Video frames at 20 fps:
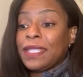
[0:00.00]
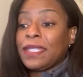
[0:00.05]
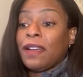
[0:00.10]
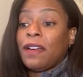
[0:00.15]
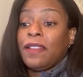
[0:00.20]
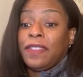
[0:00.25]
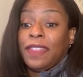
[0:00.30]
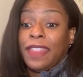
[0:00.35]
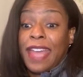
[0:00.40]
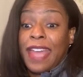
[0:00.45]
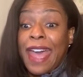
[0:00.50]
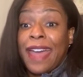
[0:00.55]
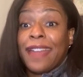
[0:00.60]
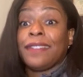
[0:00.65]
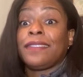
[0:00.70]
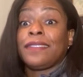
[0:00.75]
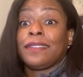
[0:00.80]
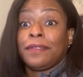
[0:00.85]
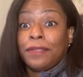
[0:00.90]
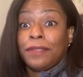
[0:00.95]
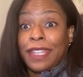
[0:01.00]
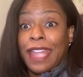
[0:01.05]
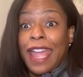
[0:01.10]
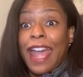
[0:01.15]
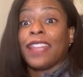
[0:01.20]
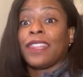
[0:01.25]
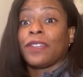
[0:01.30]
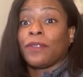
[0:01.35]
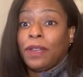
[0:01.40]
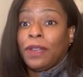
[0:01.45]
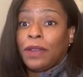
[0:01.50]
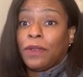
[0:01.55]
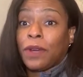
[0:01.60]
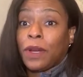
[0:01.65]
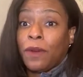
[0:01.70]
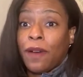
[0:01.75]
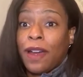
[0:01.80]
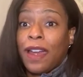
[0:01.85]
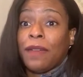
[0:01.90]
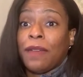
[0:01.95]
based on that gathering
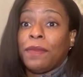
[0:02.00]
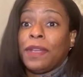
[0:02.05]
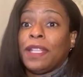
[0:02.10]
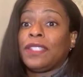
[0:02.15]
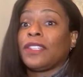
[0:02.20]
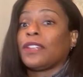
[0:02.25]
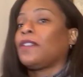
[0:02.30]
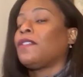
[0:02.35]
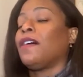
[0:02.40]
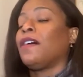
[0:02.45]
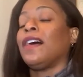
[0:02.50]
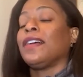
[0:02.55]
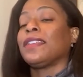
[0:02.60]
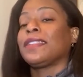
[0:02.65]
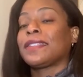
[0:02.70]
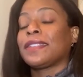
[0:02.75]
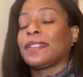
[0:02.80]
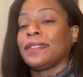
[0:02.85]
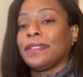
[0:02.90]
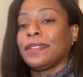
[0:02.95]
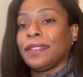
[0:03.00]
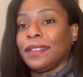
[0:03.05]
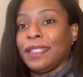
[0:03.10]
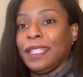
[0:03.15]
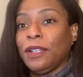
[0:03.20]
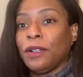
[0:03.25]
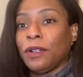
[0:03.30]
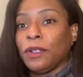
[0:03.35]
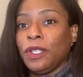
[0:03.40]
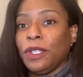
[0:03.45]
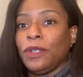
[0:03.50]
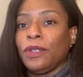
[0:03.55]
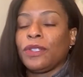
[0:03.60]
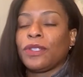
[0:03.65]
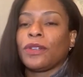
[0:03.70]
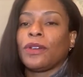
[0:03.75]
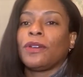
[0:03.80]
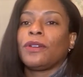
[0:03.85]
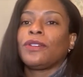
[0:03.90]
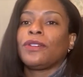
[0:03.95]
of requirements across legal
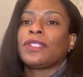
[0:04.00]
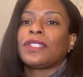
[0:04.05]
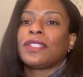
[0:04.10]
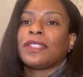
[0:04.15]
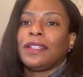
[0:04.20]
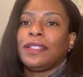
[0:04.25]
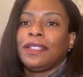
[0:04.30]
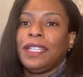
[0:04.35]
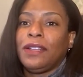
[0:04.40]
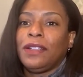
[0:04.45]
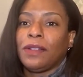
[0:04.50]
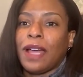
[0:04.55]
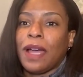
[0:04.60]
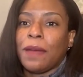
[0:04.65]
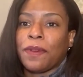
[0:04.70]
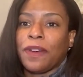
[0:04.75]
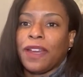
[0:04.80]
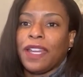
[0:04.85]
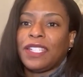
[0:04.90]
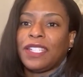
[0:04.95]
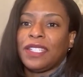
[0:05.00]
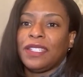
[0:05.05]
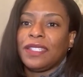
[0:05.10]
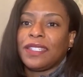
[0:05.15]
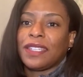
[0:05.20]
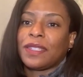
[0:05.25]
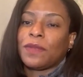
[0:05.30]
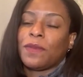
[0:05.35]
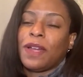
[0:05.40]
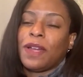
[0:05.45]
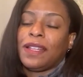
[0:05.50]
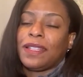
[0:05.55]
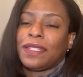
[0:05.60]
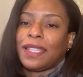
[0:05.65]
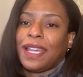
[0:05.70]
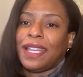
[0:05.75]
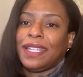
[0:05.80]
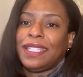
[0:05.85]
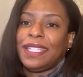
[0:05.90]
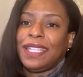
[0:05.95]
users, legal operations, as well
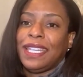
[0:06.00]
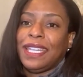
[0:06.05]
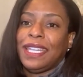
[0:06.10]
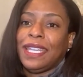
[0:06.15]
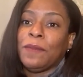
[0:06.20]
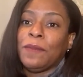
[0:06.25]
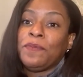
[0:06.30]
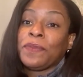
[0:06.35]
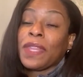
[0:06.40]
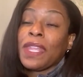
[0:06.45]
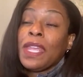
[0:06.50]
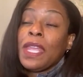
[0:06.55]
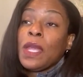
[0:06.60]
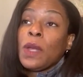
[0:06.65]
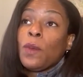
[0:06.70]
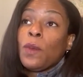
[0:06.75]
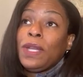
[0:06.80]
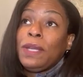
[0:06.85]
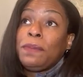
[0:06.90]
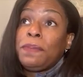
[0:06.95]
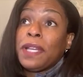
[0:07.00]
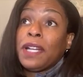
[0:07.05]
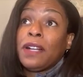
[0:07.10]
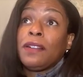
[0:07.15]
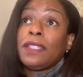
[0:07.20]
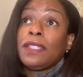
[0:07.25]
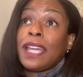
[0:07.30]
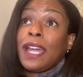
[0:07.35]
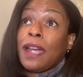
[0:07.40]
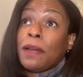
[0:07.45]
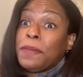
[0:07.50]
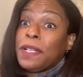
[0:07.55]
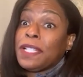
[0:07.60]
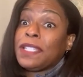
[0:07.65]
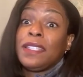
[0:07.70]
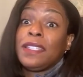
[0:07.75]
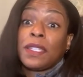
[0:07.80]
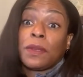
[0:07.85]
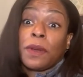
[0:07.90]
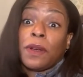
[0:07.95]
as IT, we built our
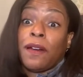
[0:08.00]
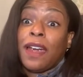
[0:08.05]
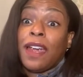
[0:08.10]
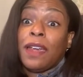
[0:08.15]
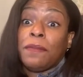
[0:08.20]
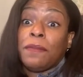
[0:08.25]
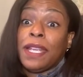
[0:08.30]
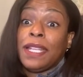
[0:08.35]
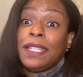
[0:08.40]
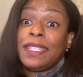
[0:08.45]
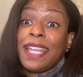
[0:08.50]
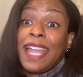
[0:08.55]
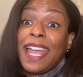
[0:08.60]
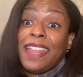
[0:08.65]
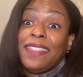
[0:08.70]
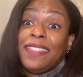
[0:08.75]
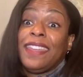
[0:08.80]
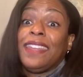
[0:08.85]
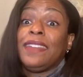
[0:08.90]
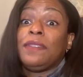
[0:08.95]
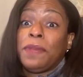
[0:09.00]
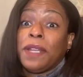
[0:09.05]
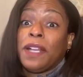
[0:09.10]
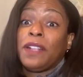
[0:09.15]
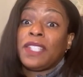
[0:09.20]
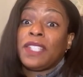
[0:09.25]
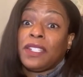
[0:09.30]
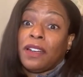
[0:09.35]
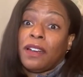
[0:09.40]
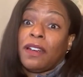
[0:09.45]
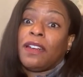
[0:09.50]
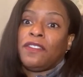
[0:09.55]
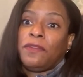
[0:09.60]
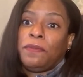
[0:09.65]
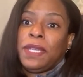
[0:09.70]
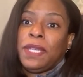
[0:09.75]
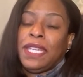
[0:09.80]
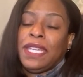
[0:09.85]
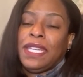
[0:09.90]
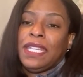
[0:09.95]
business requirements and then built an
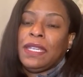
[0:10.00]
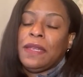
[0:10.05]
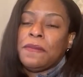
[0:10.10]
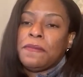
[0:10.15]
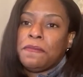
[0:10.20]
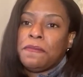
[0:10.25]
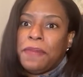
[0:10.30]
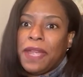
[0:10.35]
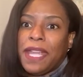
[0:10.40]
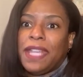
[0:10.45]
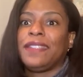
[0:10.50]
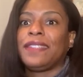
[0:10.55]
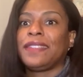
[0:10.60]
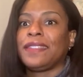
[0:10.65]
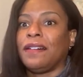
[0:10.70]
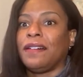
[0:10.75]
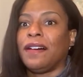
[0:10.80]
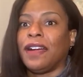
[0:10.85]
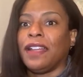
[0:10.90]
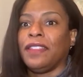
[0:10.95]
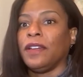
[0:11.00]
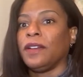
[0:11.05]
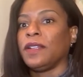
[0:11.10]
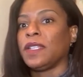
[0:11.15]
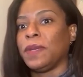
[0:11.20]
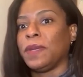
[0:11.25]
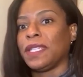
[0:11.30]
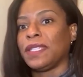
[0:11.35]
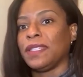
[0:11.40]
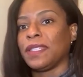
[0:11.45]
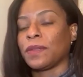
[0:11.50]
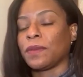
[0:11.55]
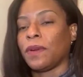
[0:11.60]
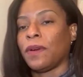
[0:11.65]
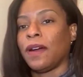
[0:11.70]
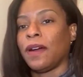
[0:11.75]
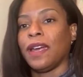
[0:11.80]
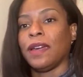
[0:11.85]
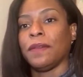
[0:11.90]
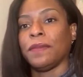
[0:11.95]
RFP based on those business